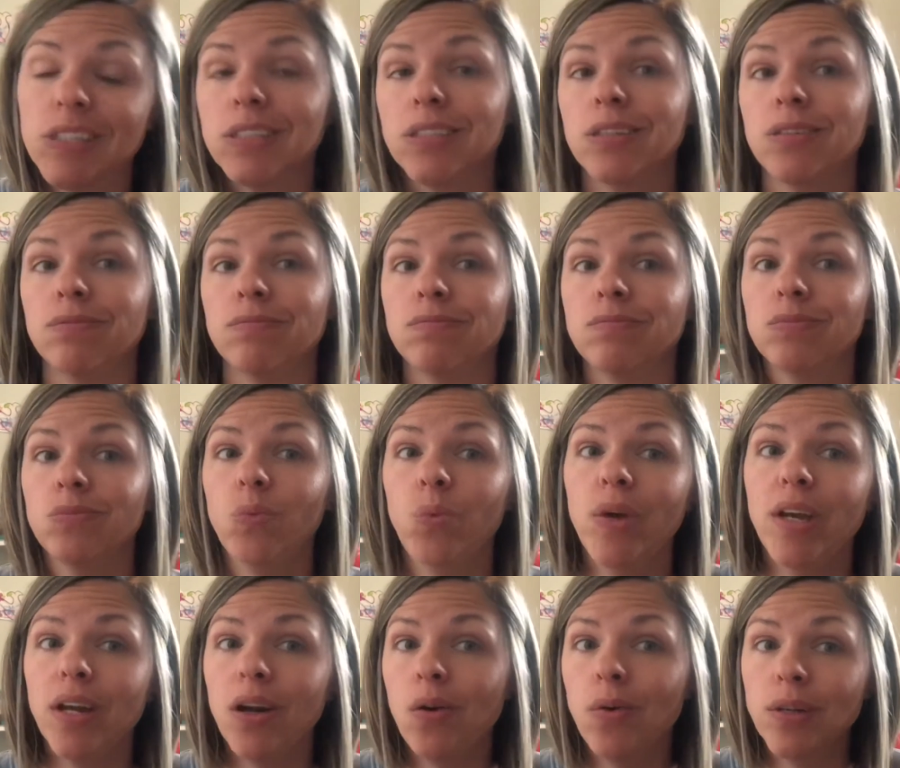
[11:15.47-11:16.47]
So we
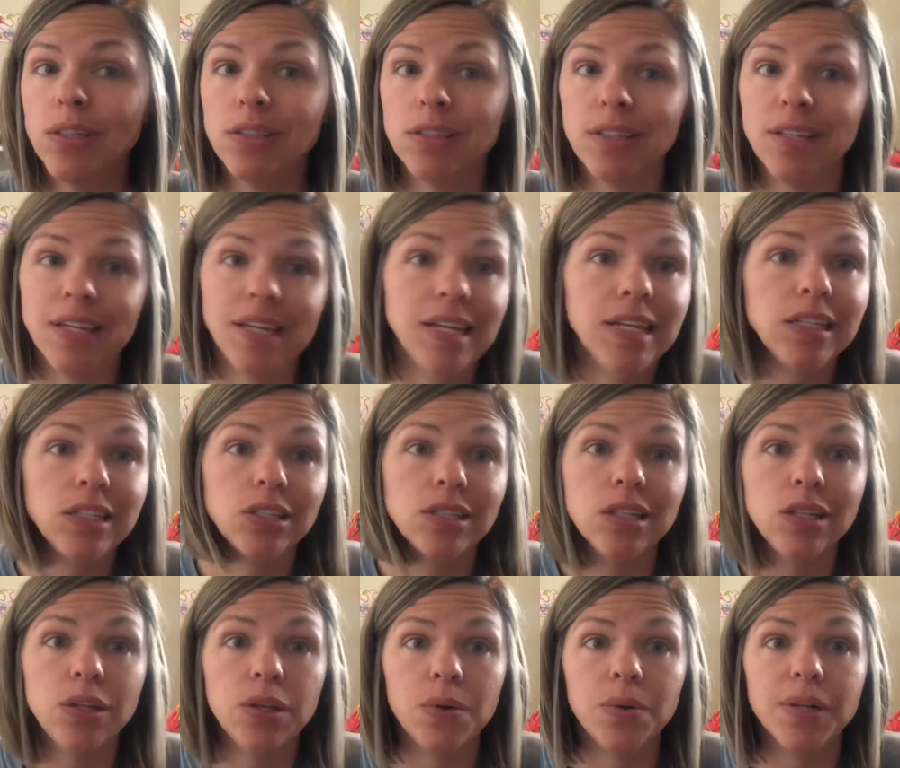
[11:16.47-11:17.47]
can always get it
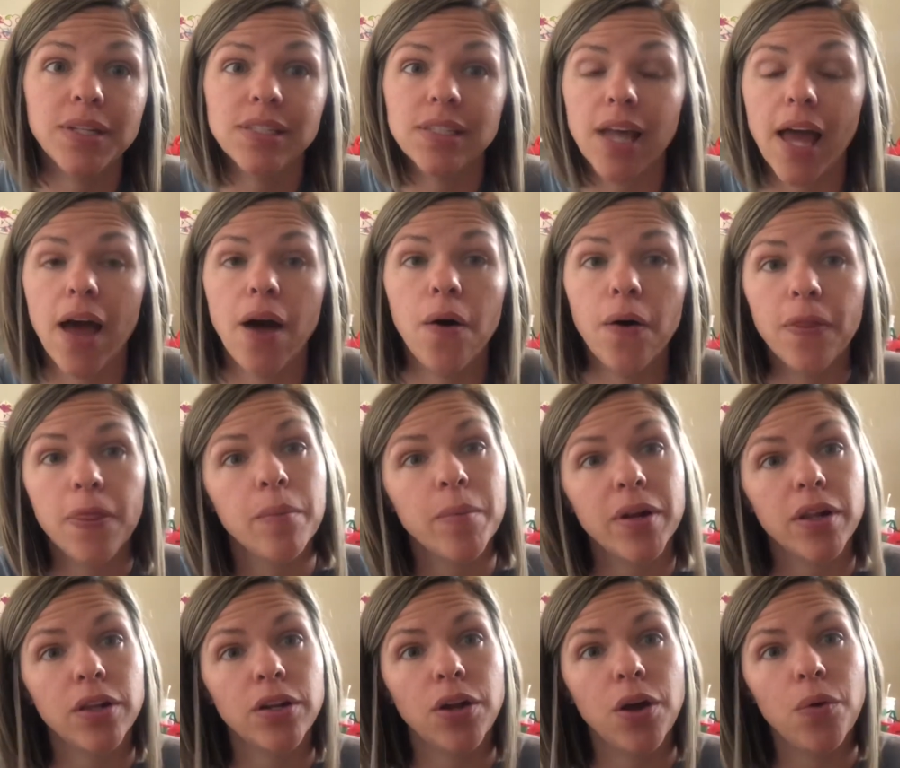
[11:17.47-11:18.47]
sent to us out in the
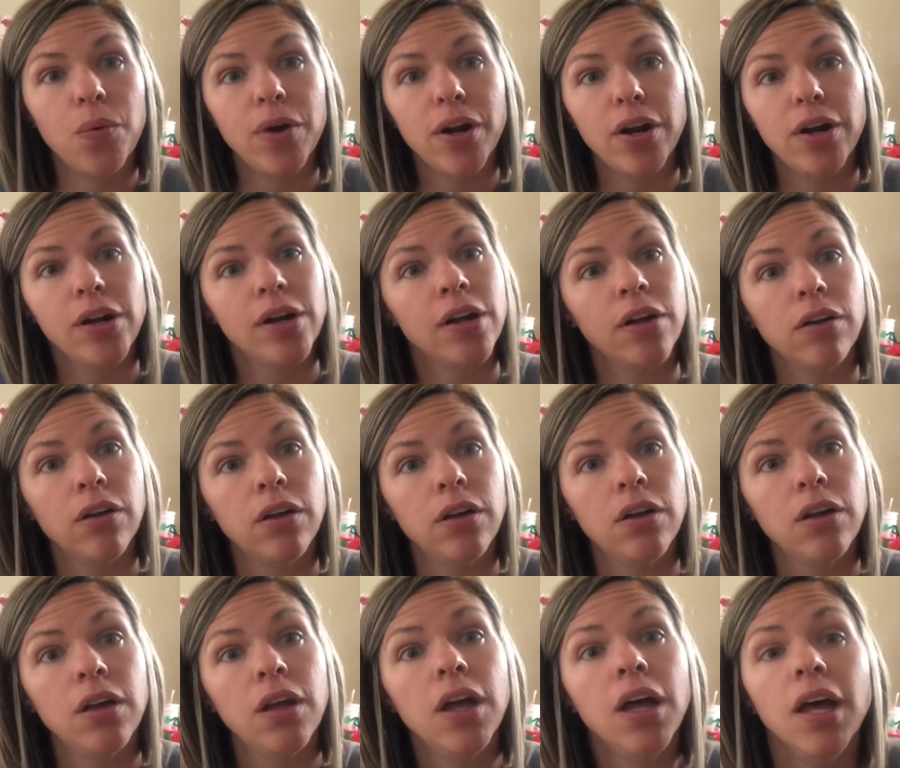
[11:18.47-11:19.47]
middle of nowhere.
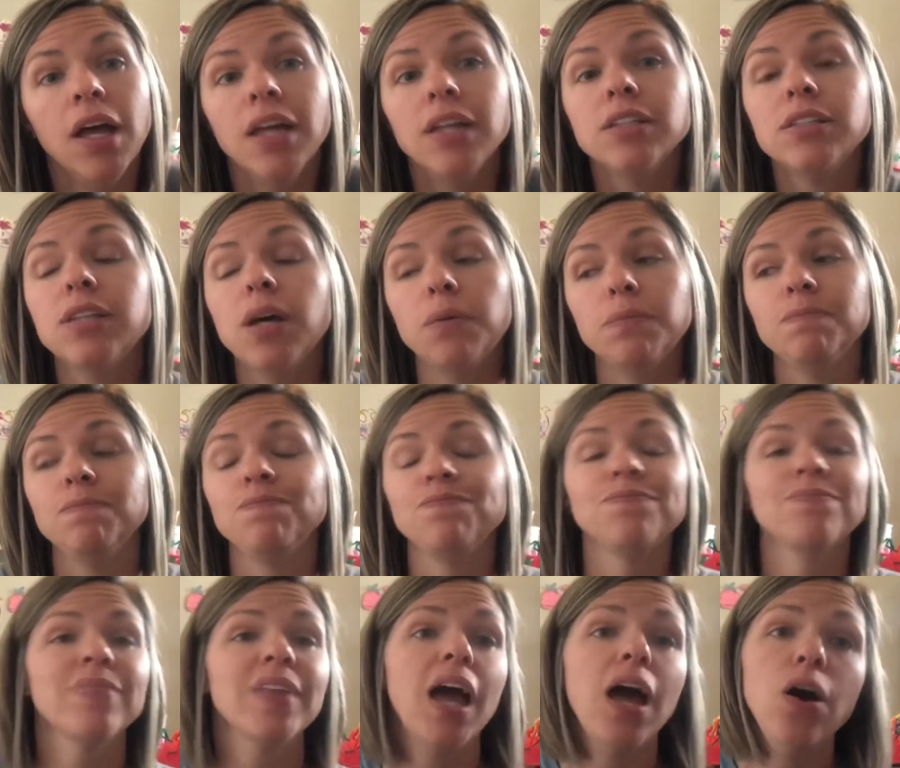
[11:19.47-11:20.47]
So
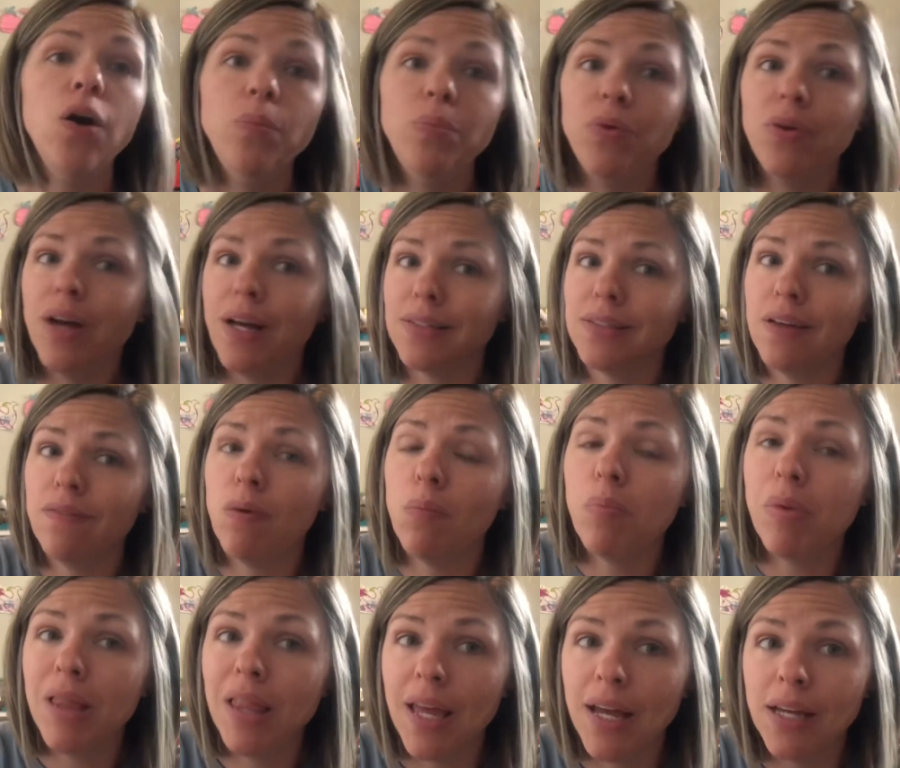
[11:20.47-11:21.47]
I hope you guys have a
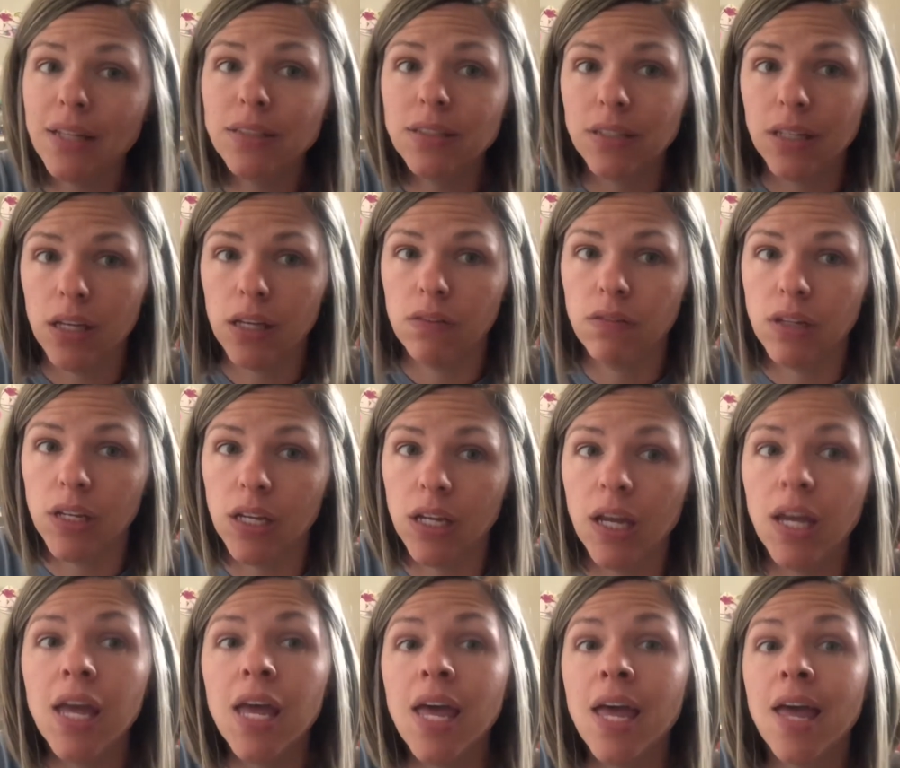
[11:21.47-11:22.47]
blessed evening.
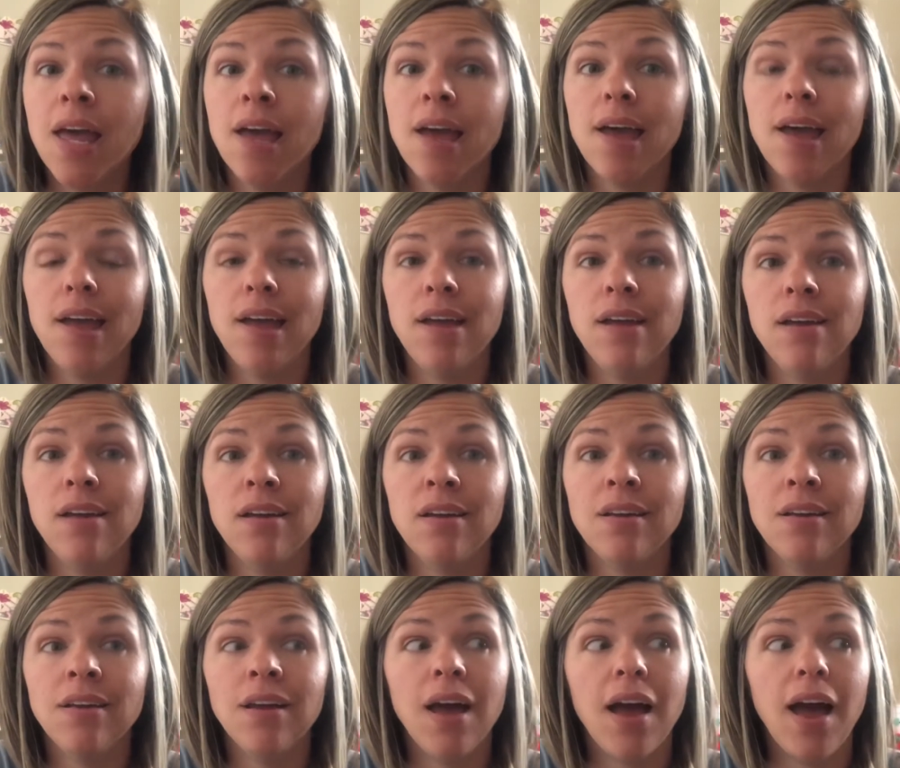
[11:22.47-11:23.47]

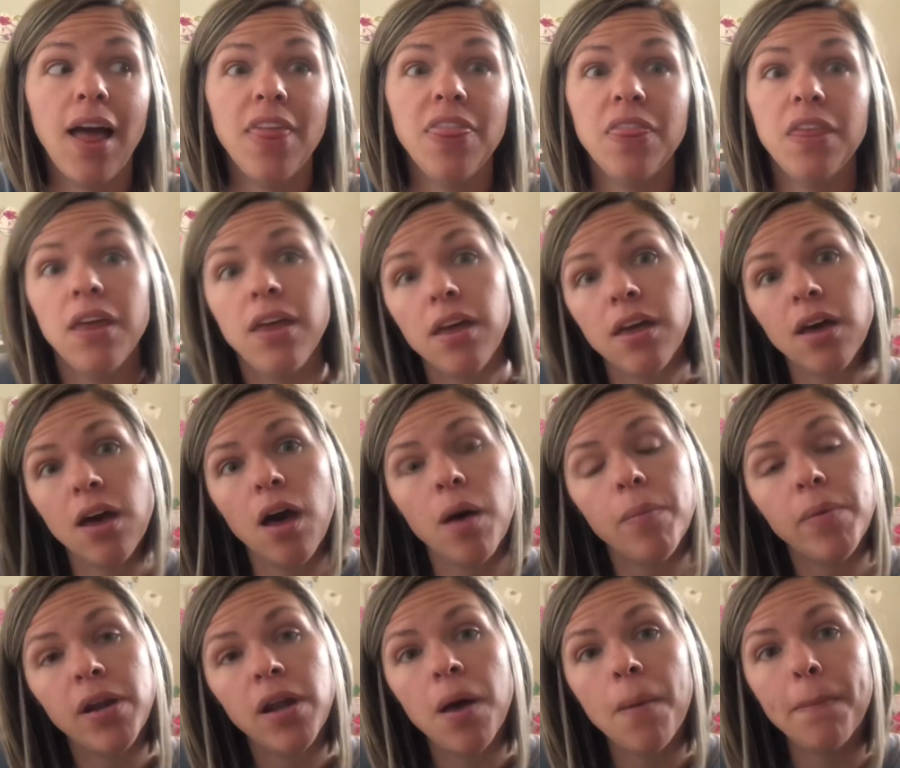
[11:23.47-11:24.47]
And I think
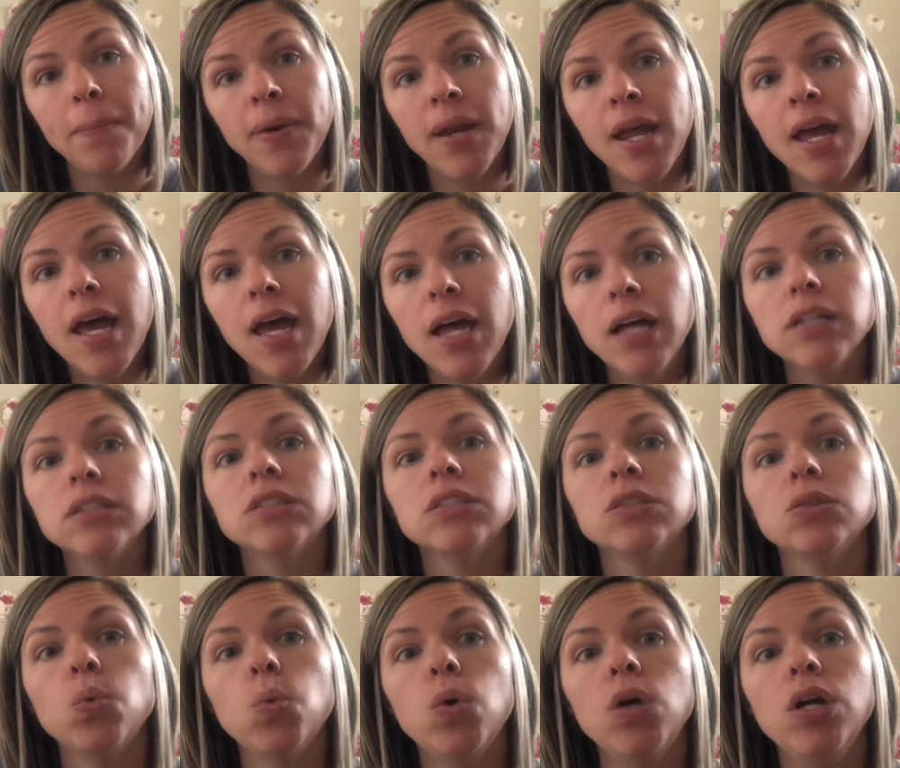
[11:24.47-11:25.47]
coming up next,
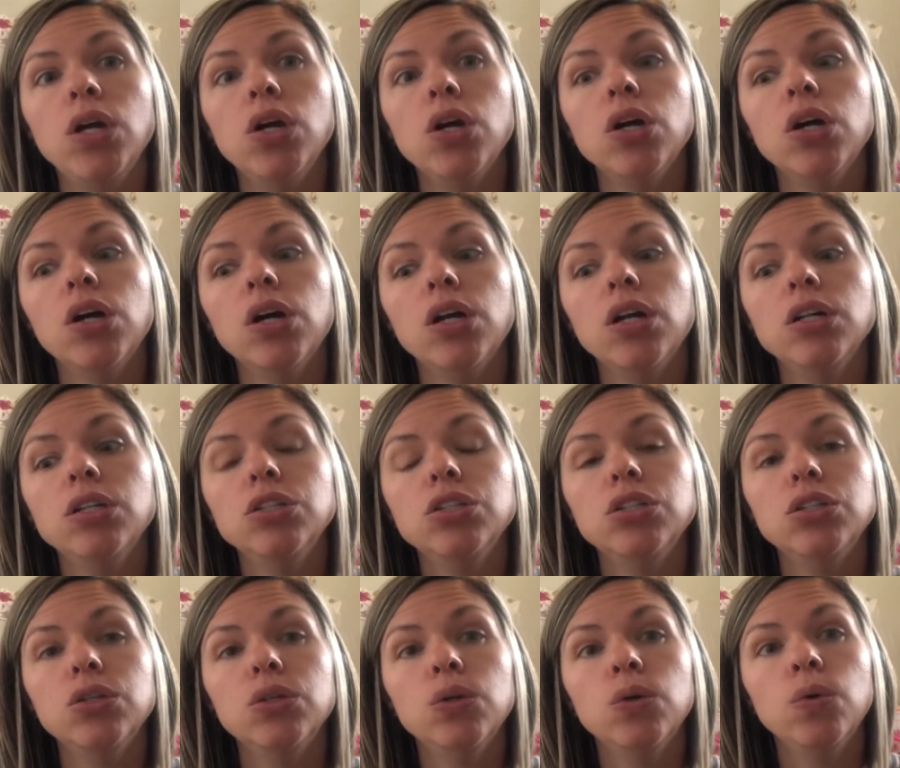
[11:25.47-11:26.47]
we're gonna
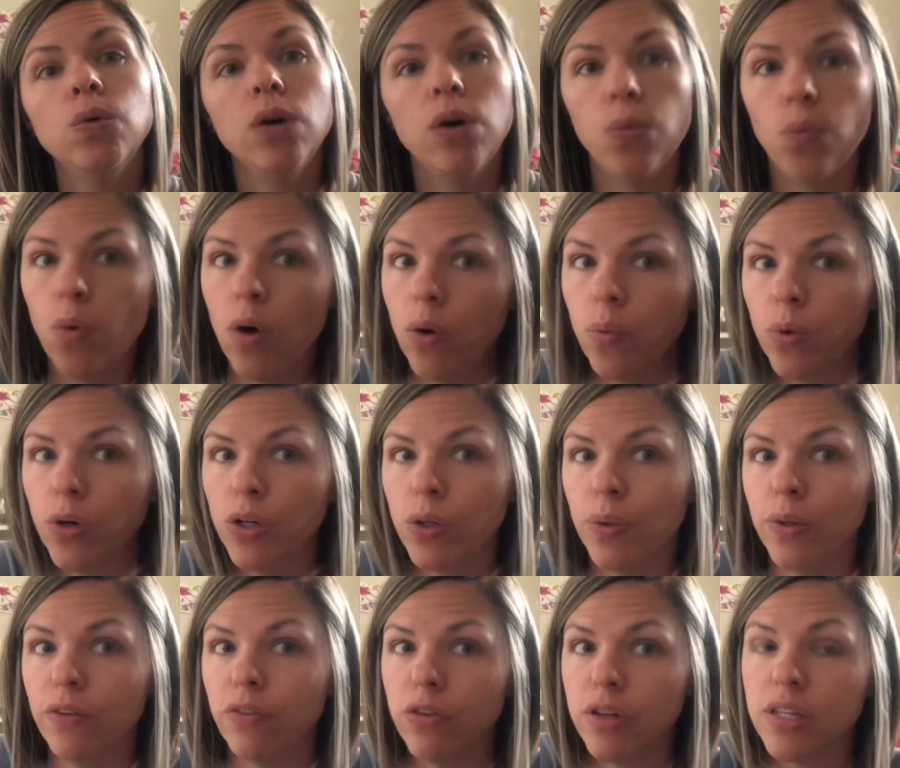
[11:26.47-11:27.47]
do what we're
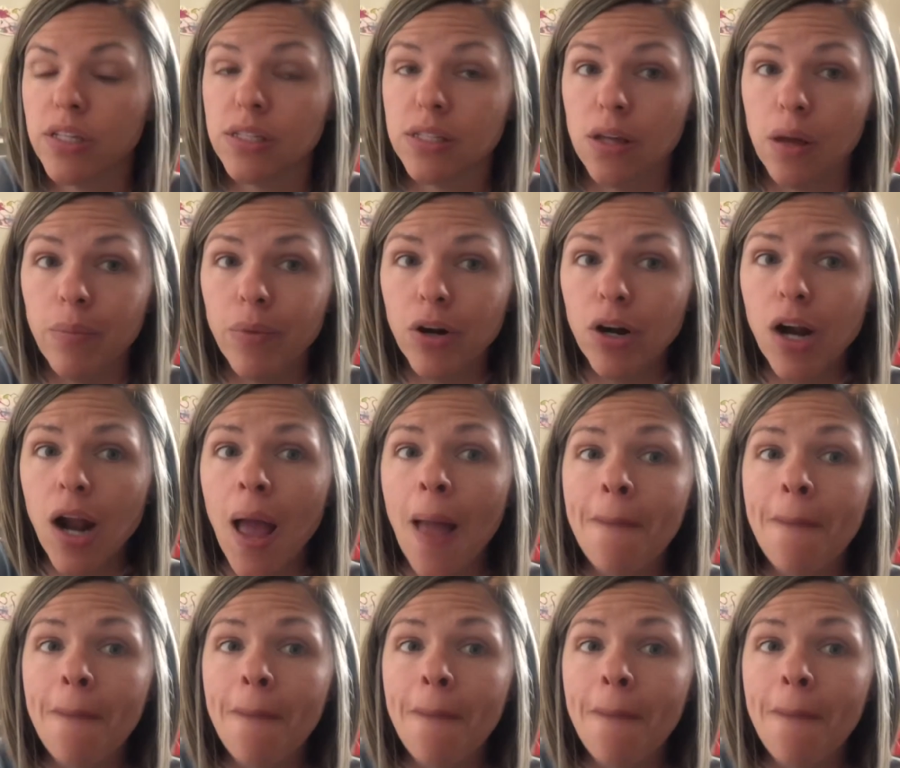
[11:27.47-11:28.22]
doing for the summer.